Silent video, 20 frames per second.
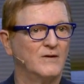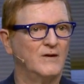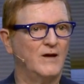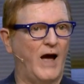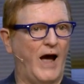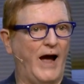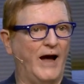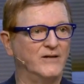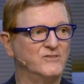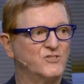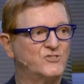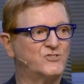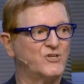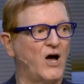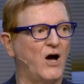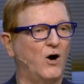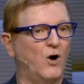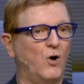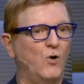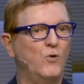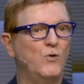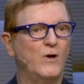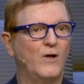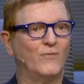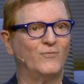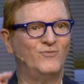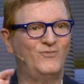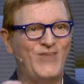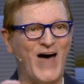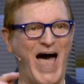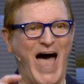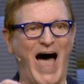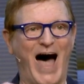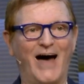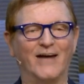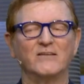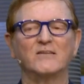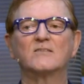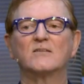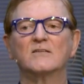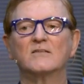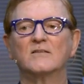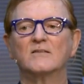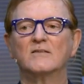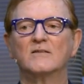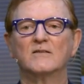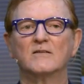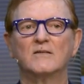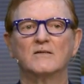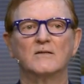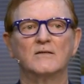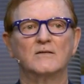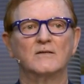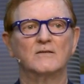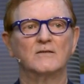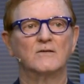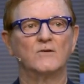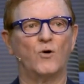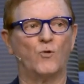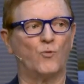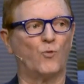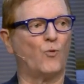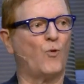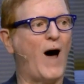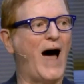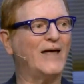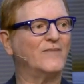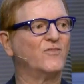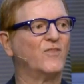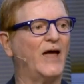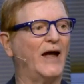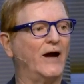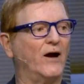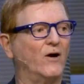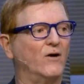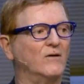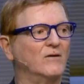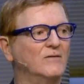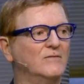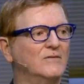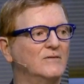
And so that right there,